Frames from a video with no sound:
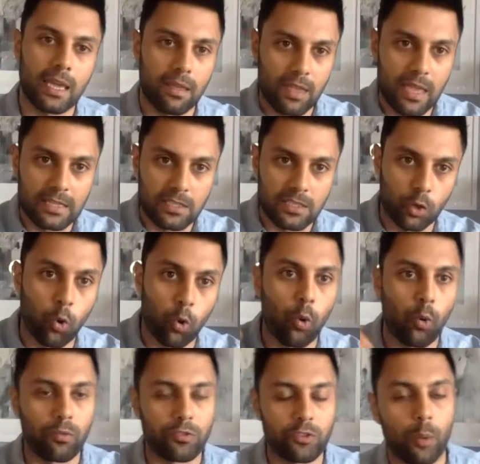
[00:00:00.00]
it's
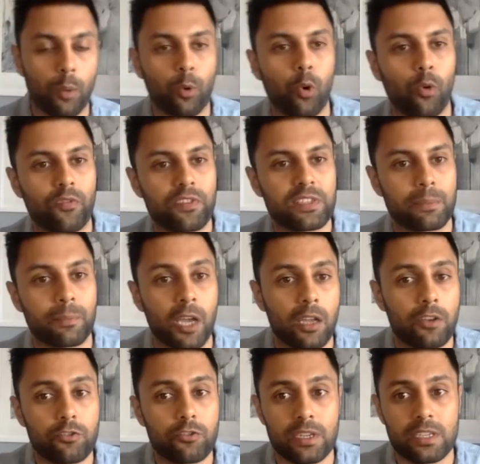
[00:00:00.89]
the top court for some
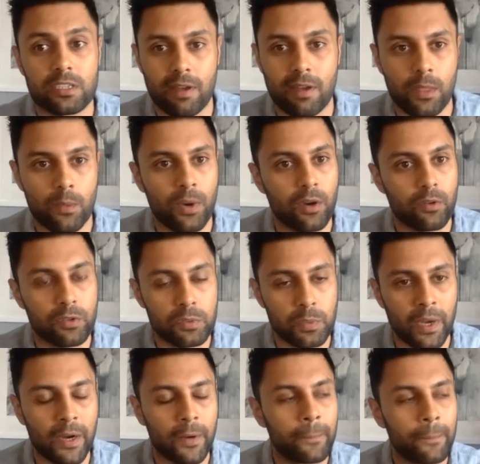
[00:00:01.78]
countries around the world as
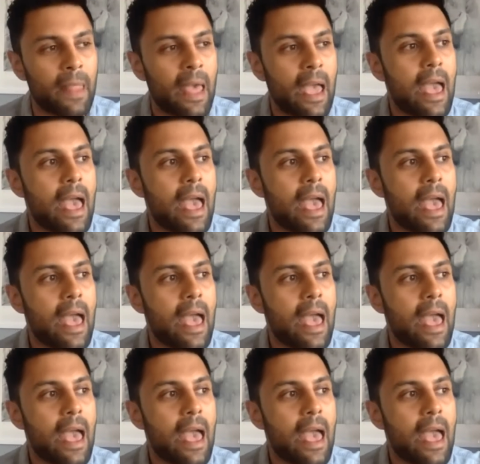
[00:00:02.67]
well.